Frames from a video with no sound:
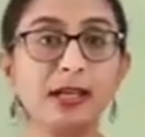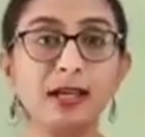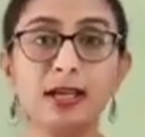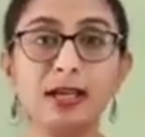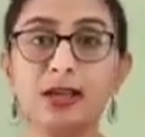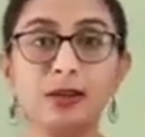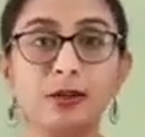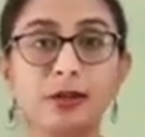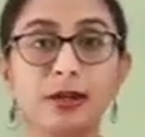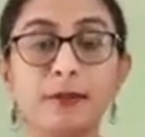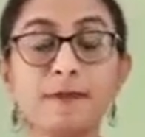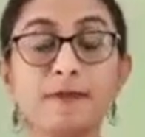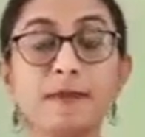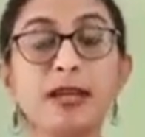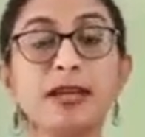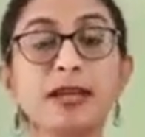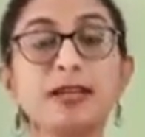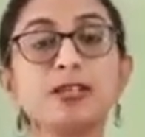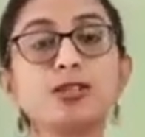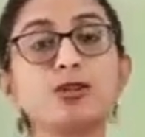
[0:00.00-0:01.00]
Okay,
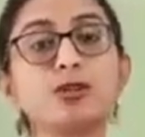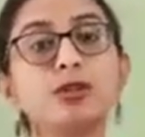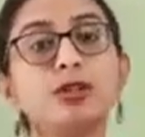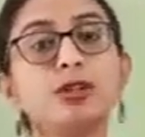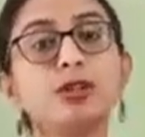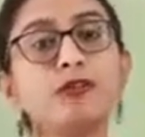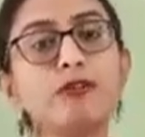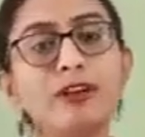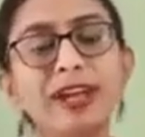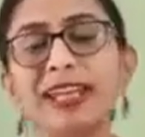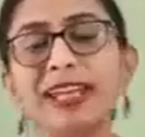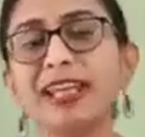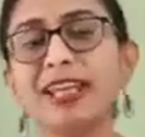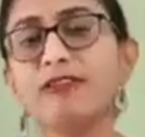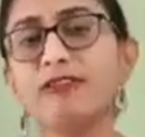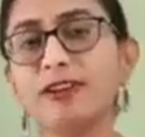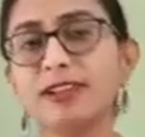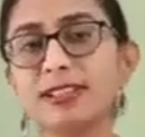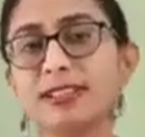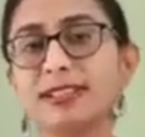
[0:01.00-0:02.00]
so the very
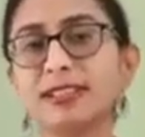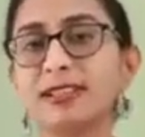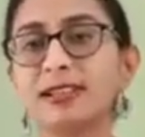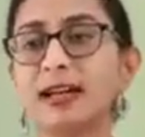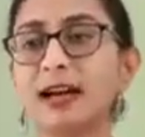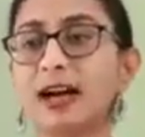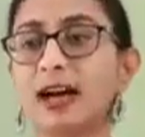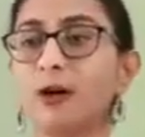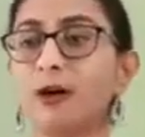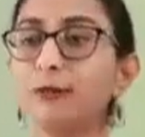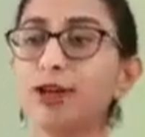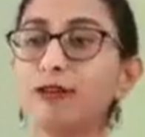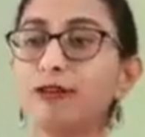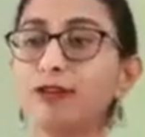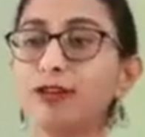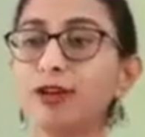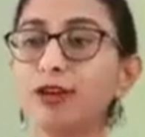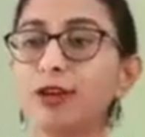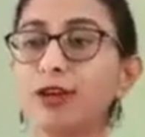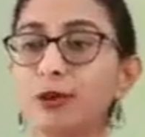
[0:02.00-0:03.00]
first, how many of
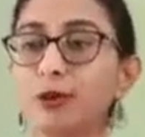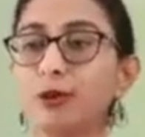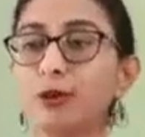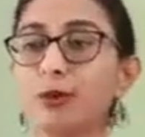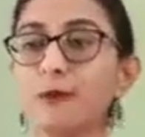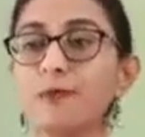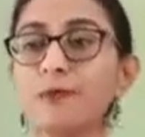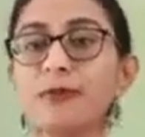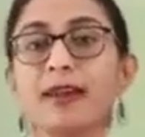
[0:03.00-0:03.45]
you know